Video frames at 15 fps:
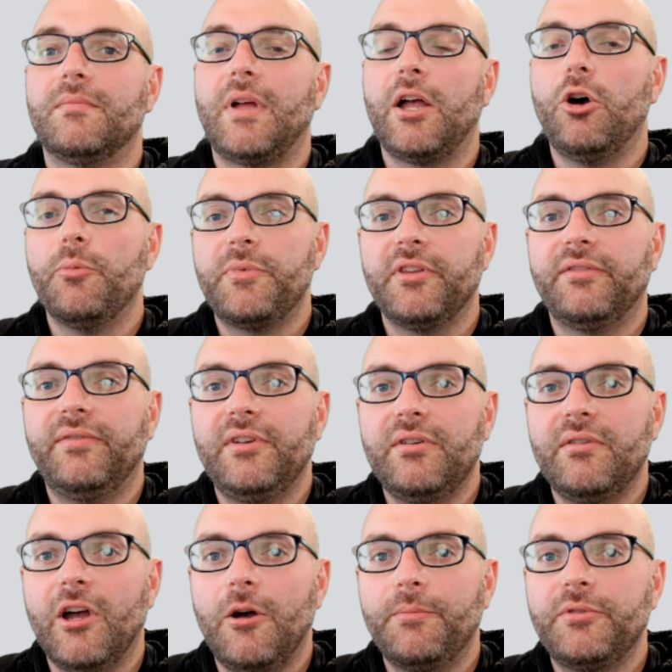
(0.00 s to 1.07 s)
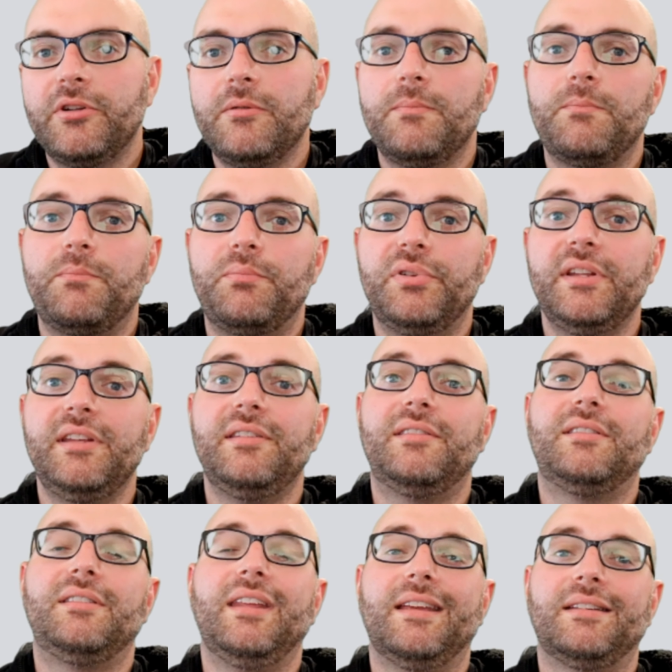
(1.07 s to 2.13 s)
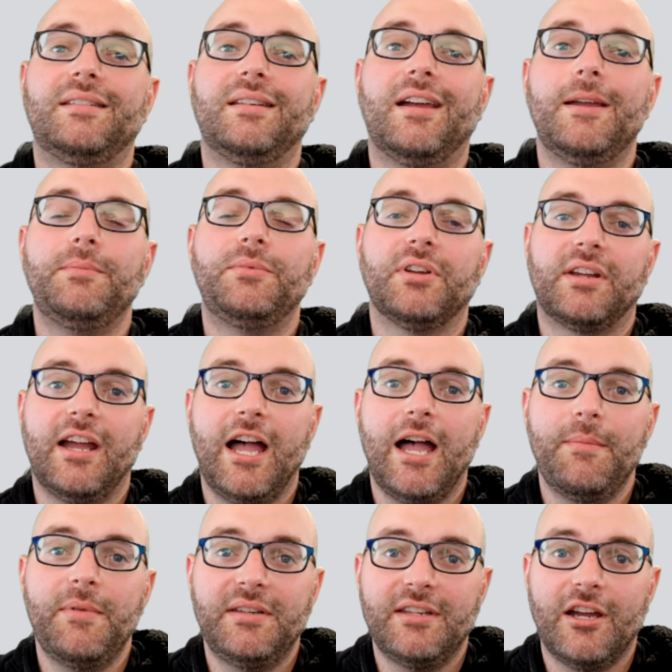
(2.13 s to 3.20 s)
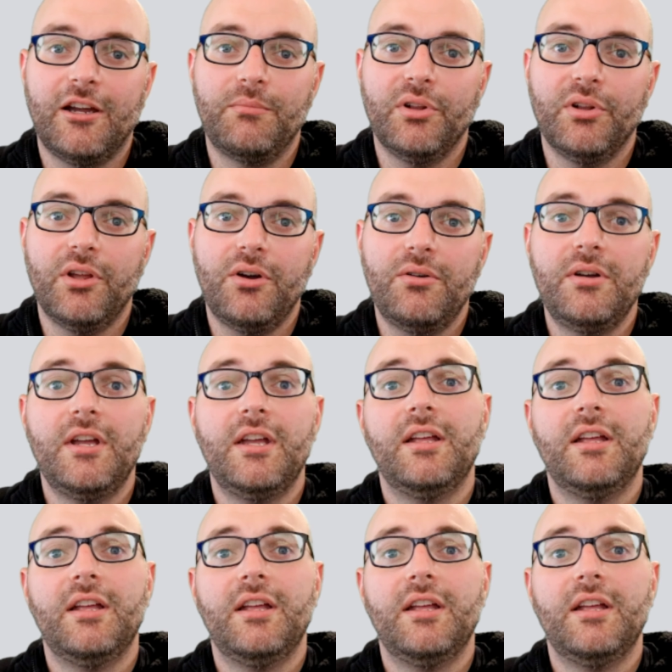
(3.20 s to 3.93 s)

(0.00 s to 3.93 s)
I hope this video helped you. Please take a time to comment down below.